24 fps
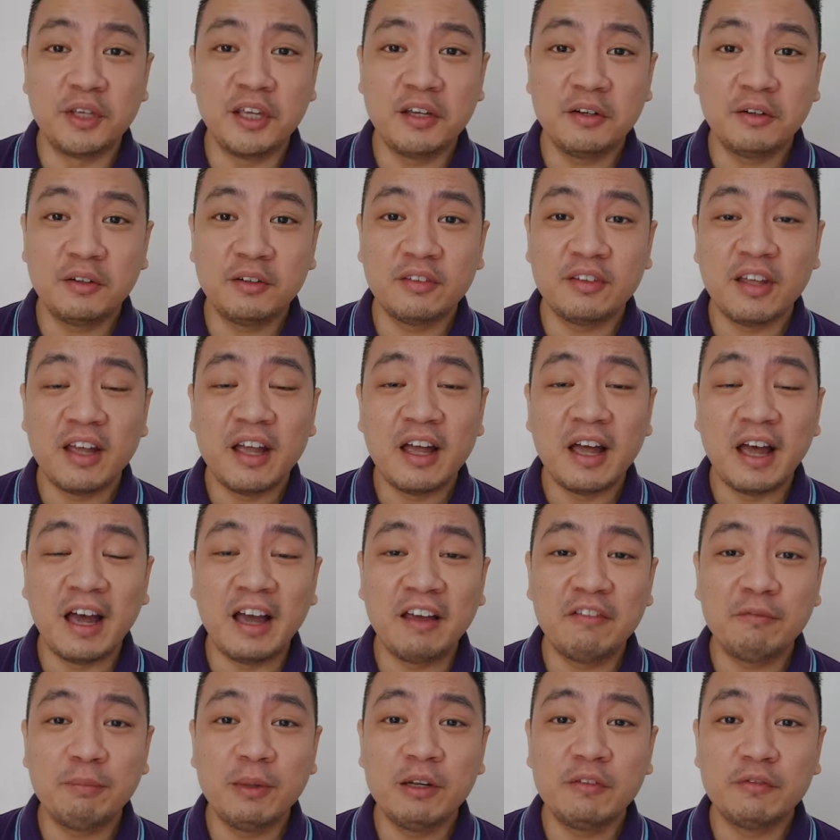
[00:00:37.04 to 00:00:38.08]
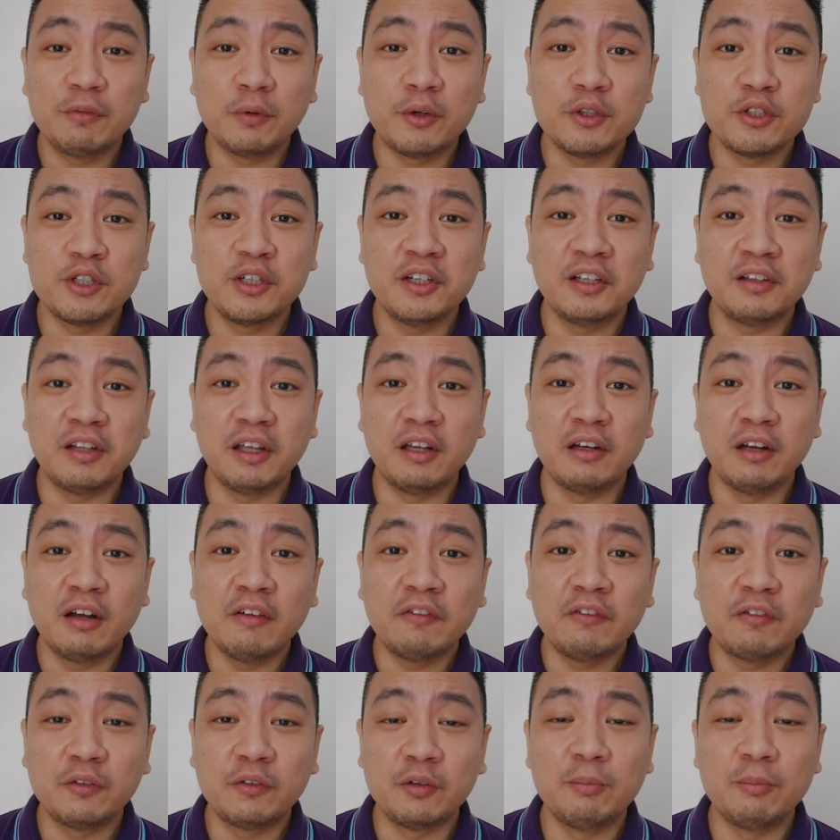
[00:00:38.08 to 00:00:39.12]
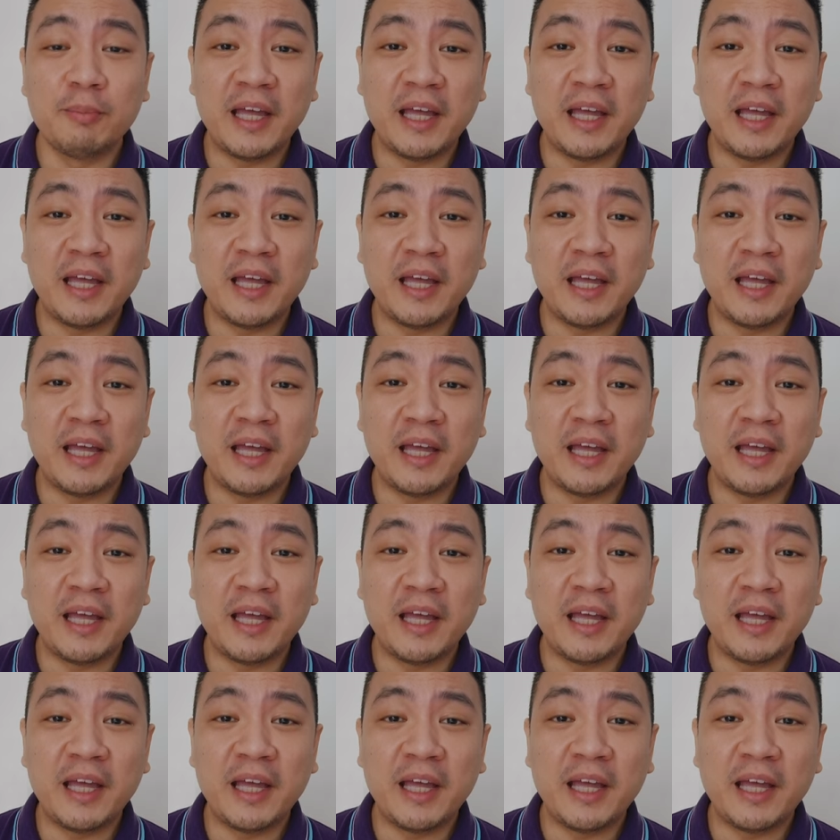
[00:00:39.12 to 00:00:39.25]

years, I've been fortunate enough to